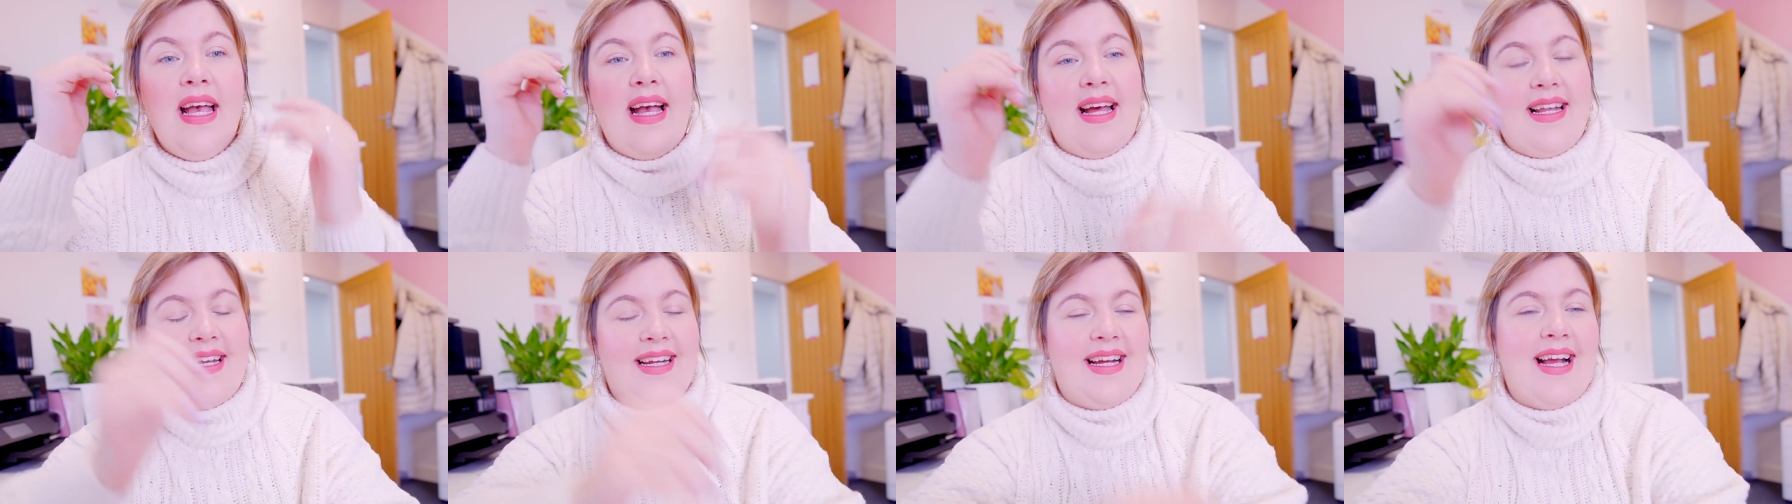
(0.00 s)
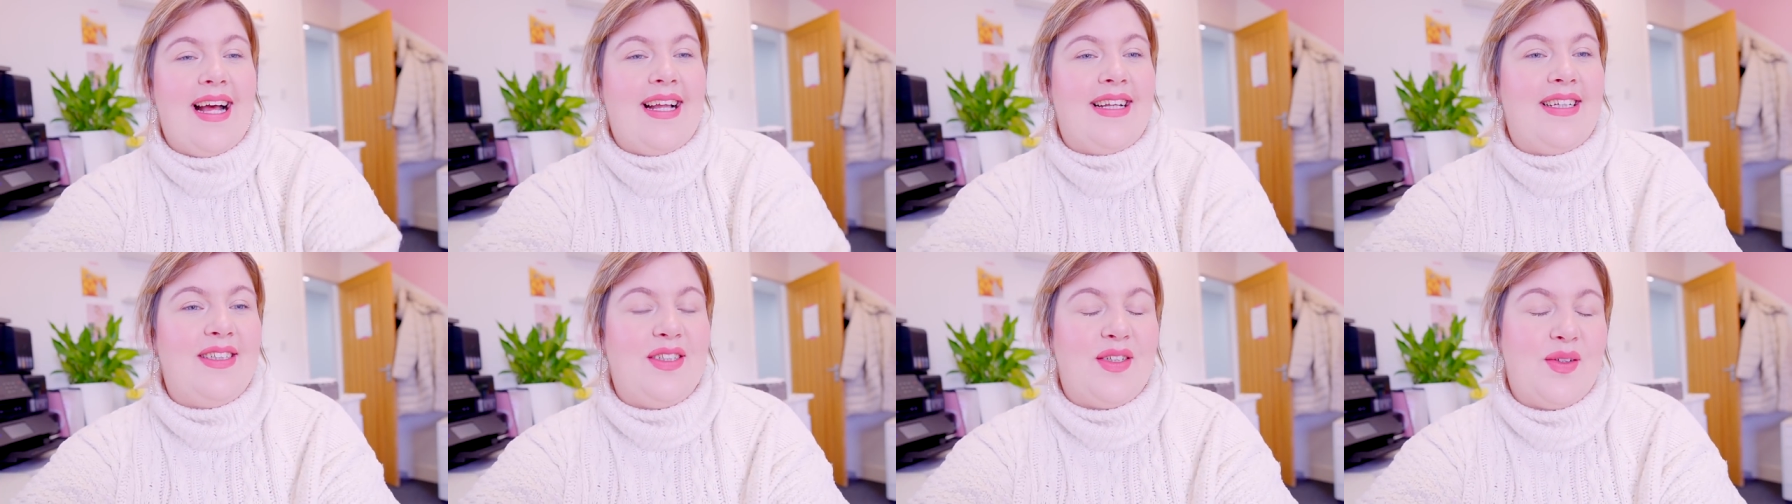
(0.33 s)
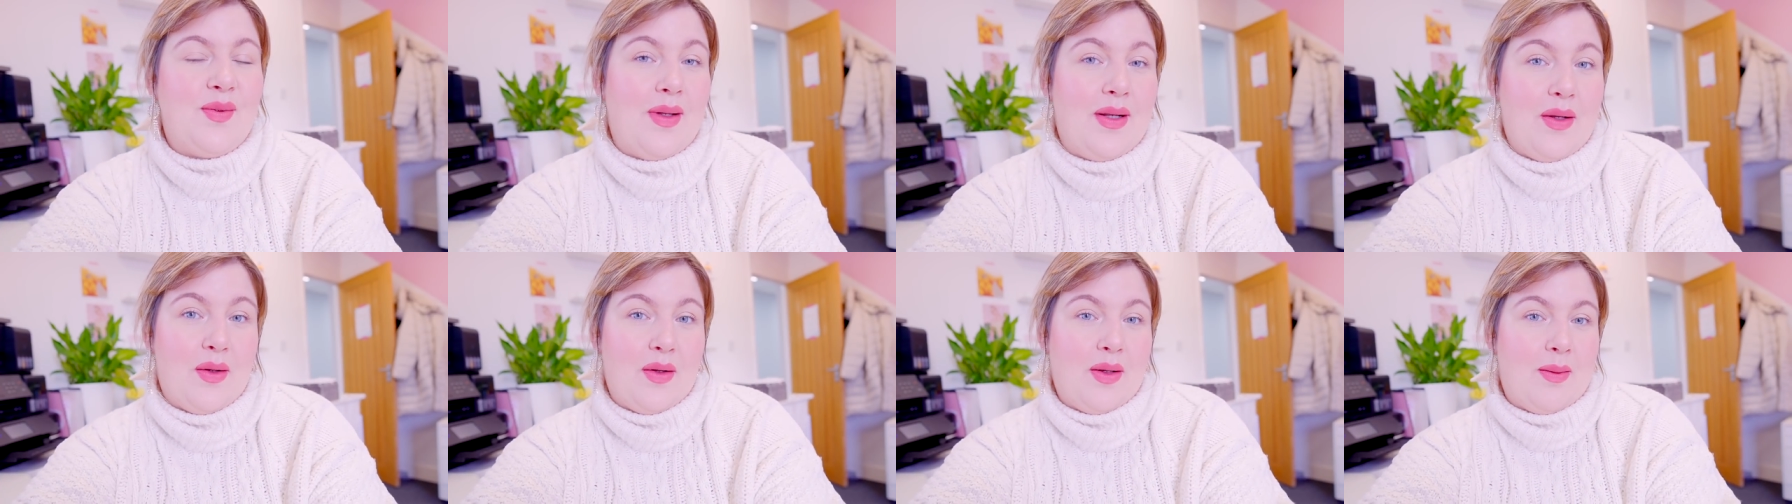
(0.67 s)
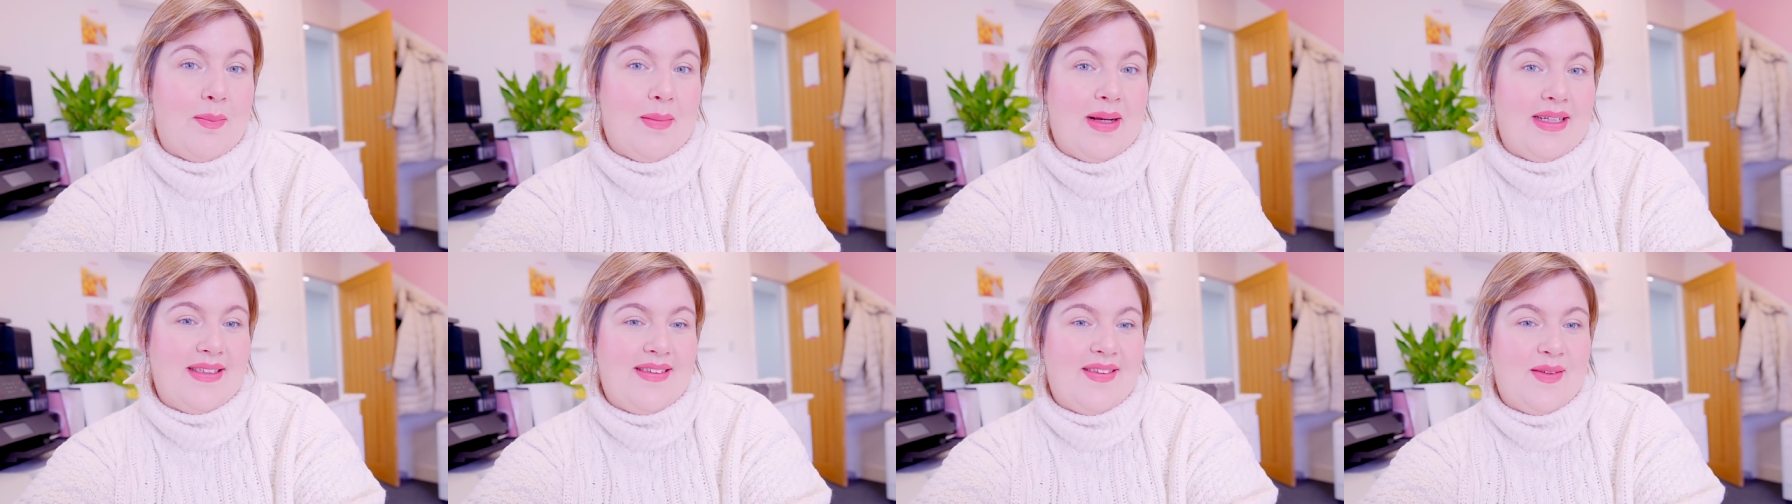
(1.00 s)
and I kind of just went on
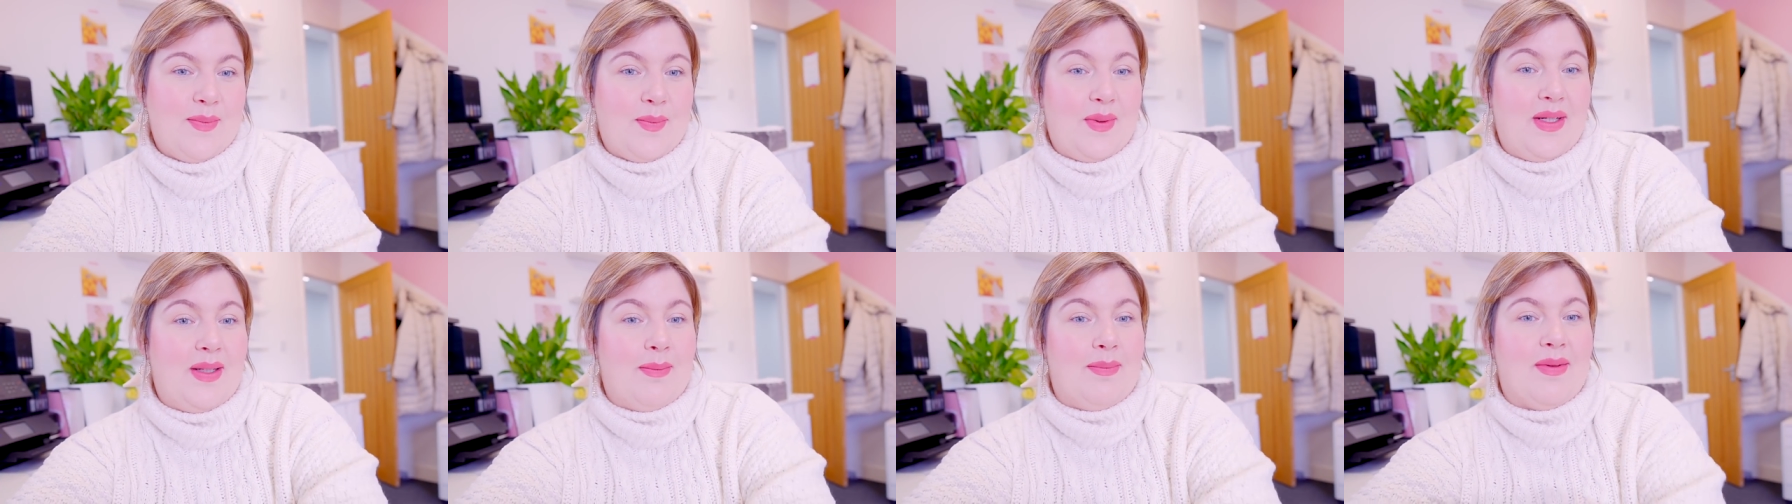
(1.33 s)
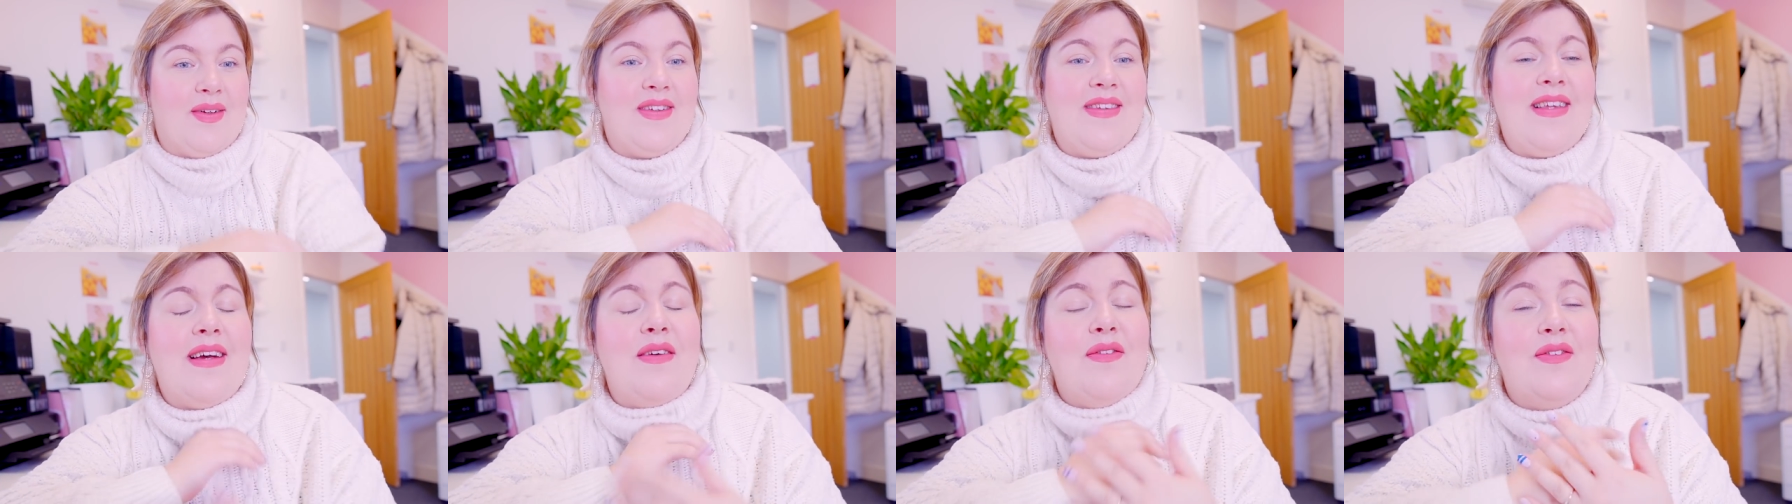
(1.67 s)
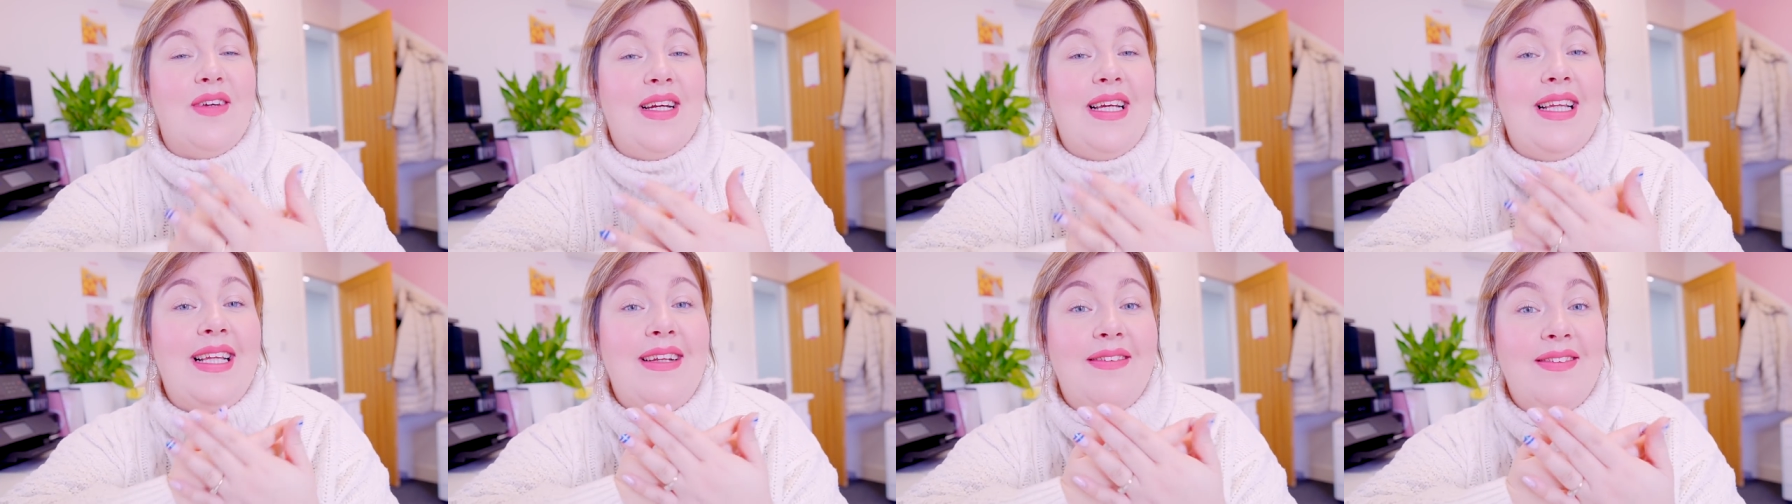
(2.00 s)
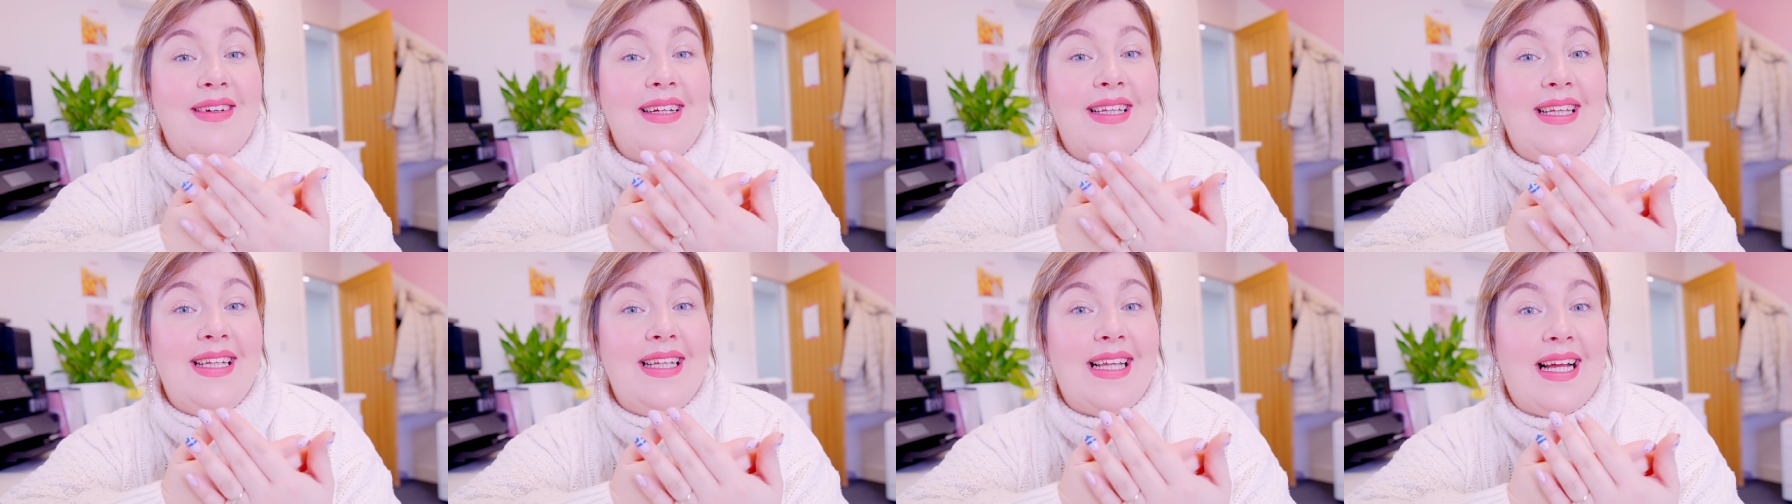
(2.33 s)
a mad spree because I really
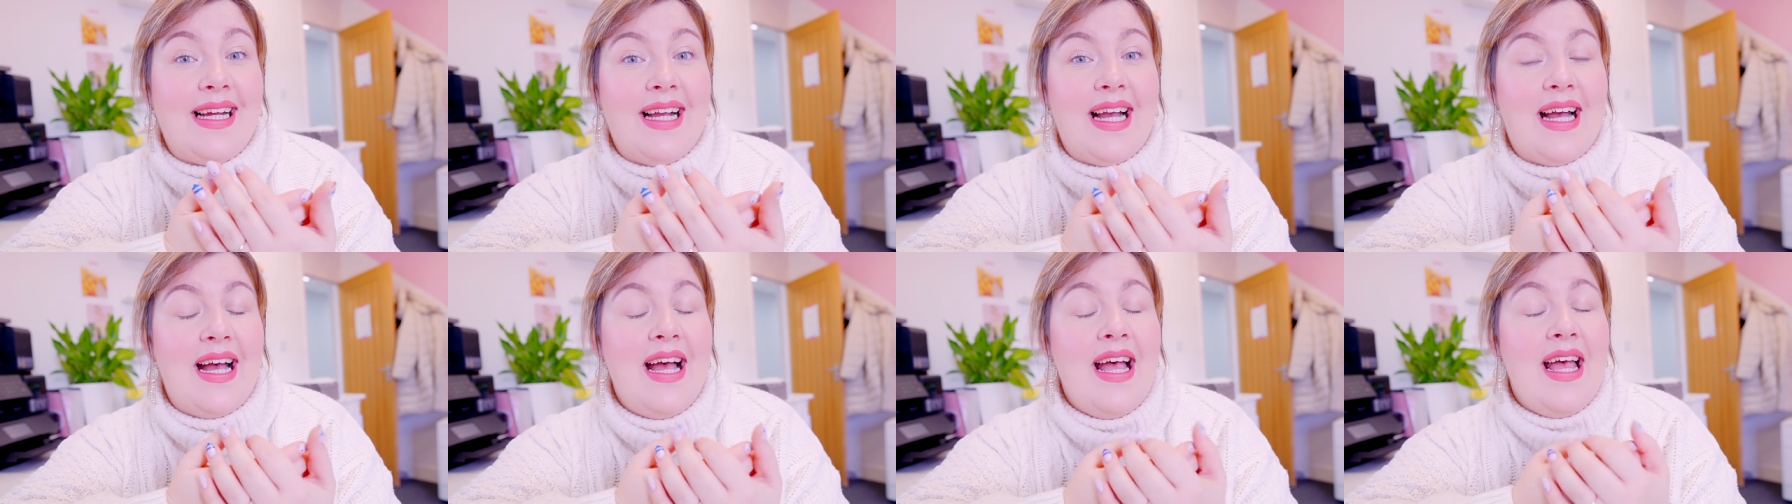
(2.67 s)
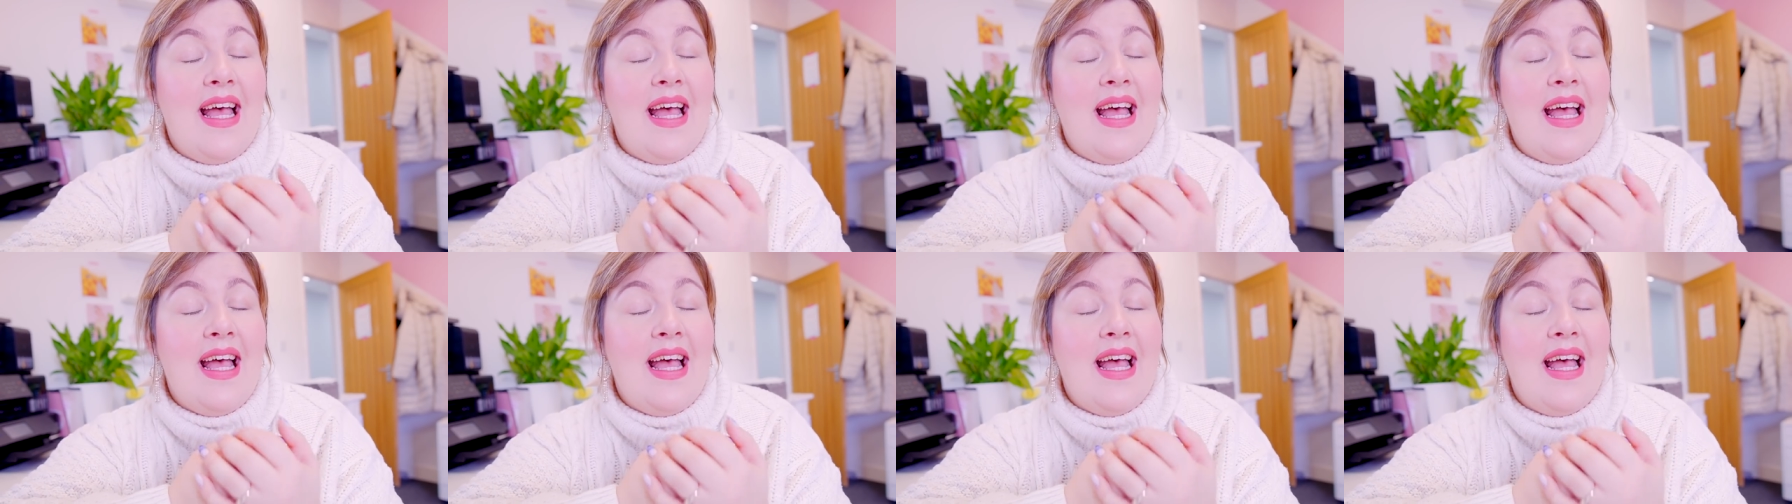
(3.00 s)
really like